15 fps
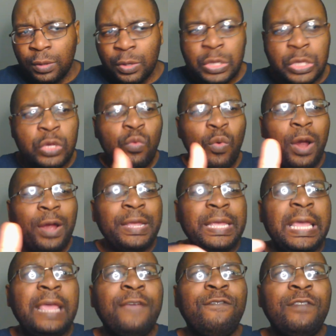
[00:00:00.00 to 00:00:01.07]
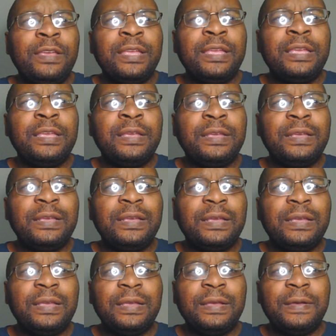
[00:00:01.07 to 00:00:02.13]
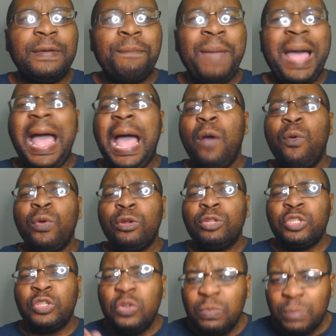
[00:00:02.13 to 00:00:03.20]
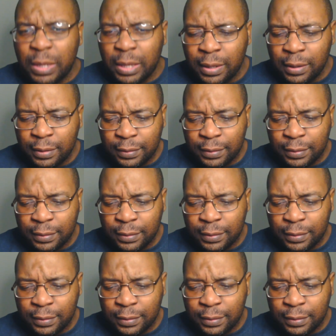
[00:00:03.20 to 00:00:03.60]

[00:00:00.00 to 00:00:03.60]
You are giving power to me.